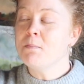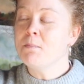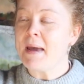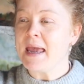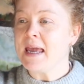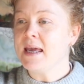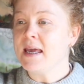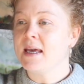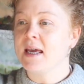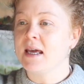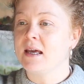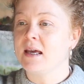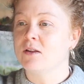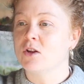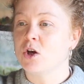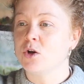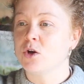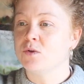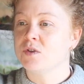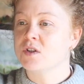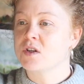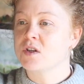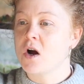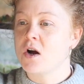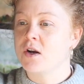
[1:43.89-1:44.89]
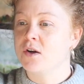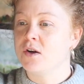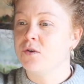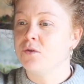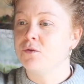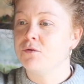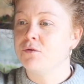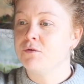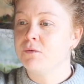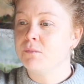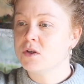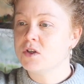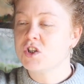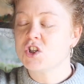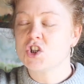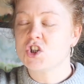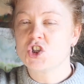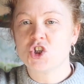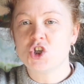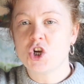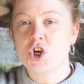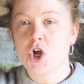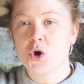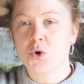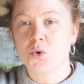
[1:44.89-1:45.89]
making those kind of
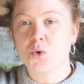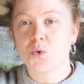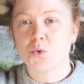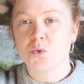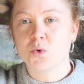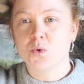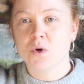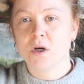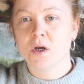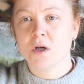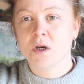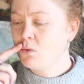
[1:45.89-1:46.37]
snow,